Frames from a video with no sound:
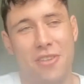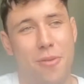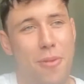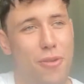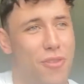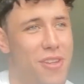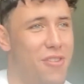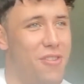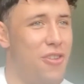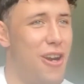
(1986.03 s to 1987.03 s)
him about his
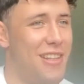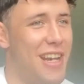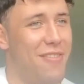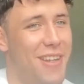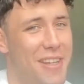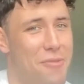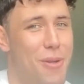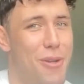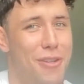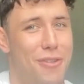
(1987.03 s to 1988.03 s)
recent shark diving
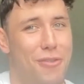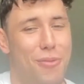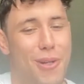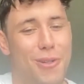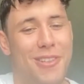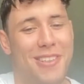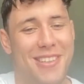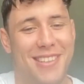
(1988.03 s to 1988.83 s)
experience as well.